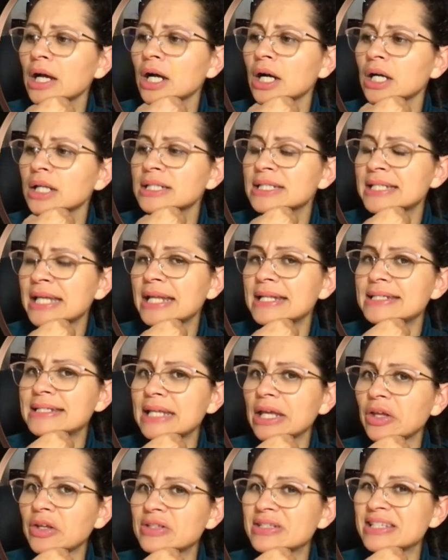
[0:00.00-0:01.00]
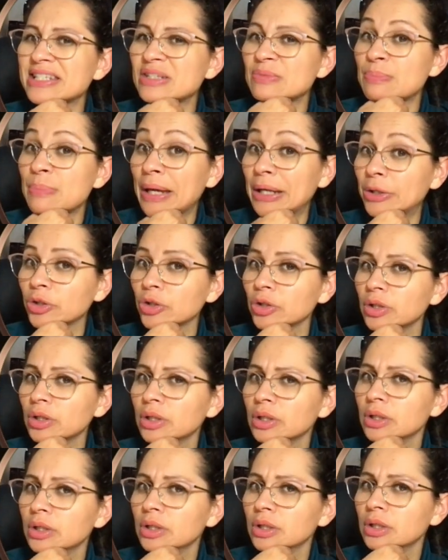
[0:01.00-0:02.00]
10 seconds is better
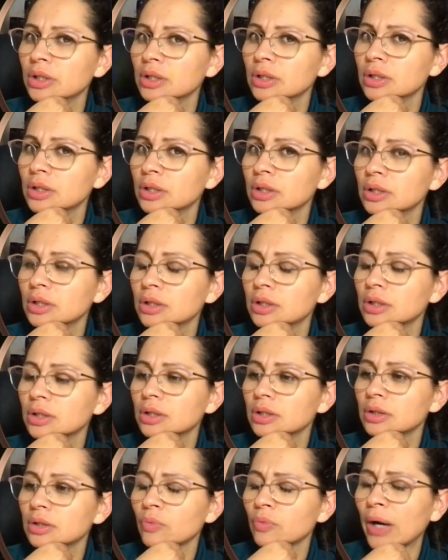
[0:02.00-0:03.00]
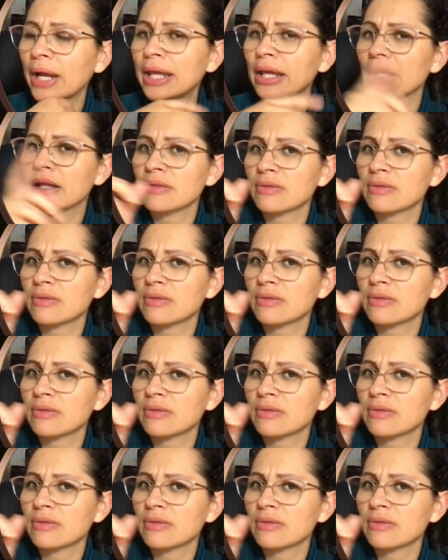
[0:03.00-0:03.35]
right?